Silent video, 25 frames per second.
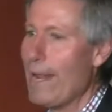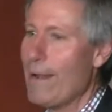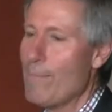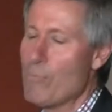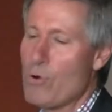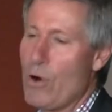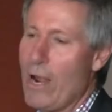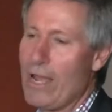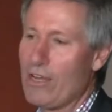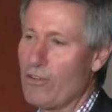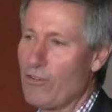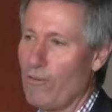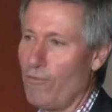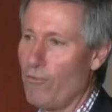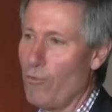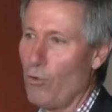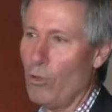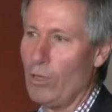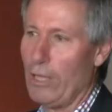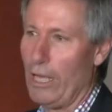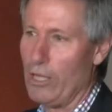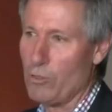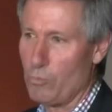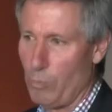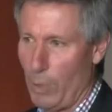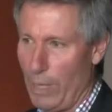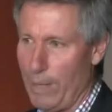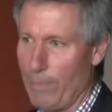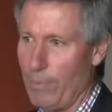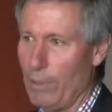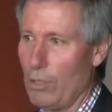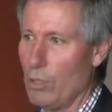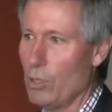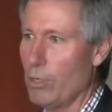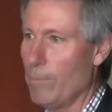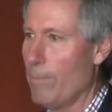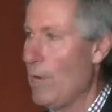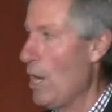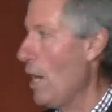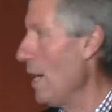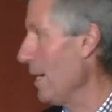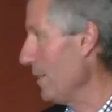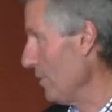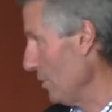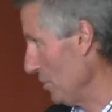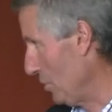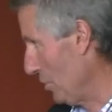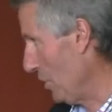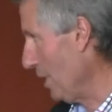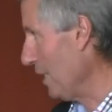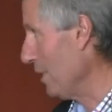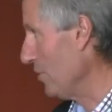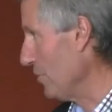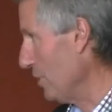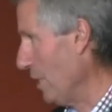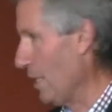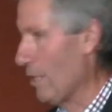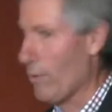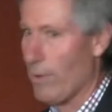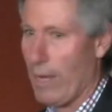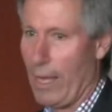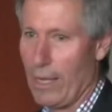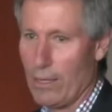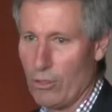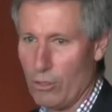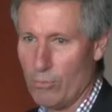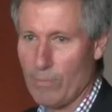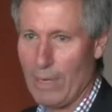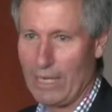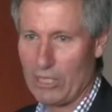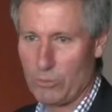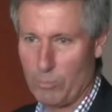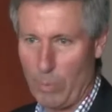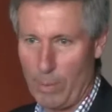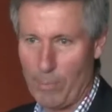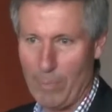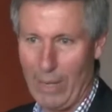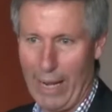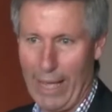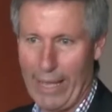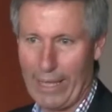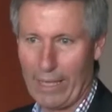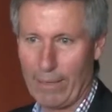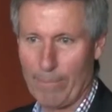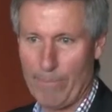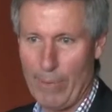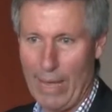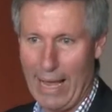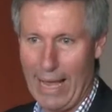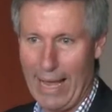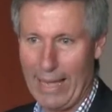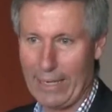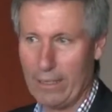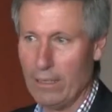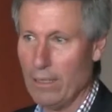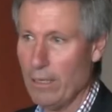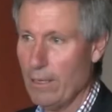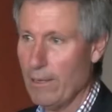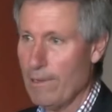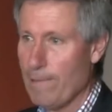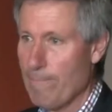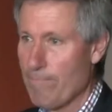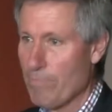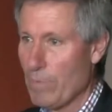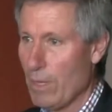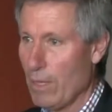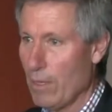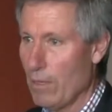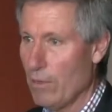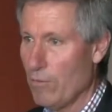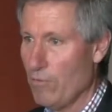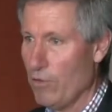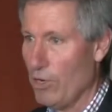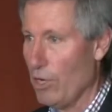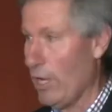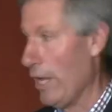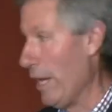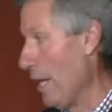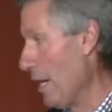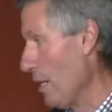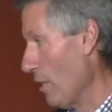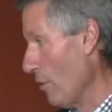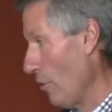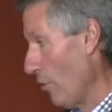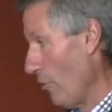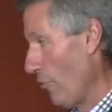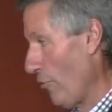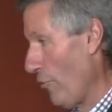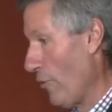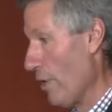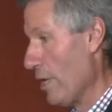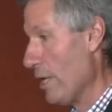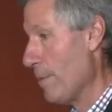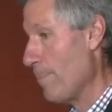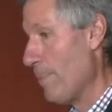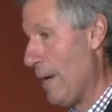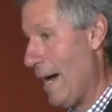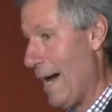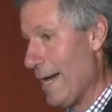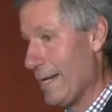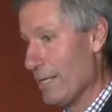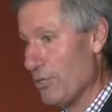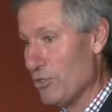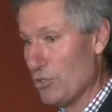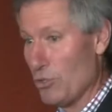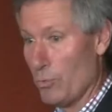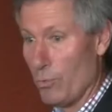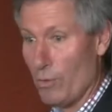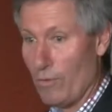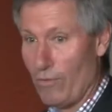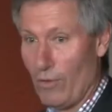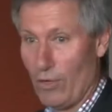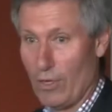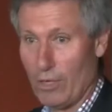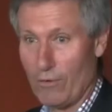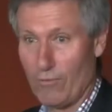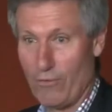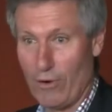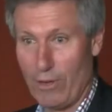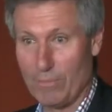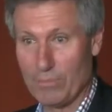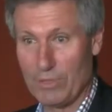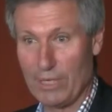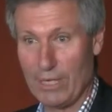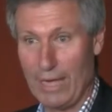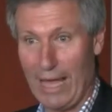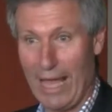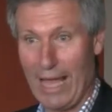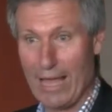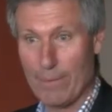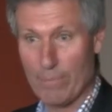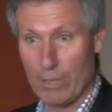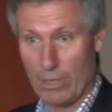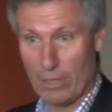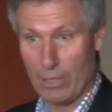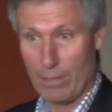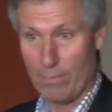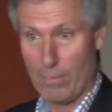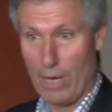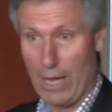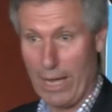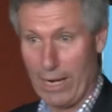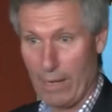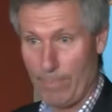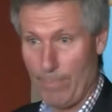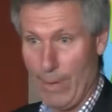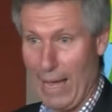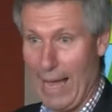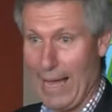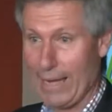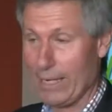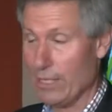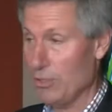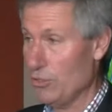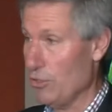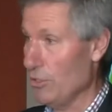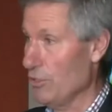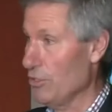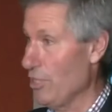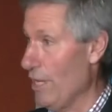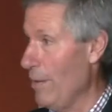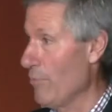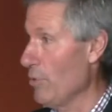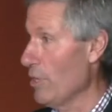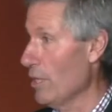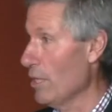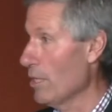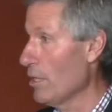admiration for all those people who are behind the scenes anyway, who must be playing a part for not only the three parties that we've heard from today, but the minor parties and some of the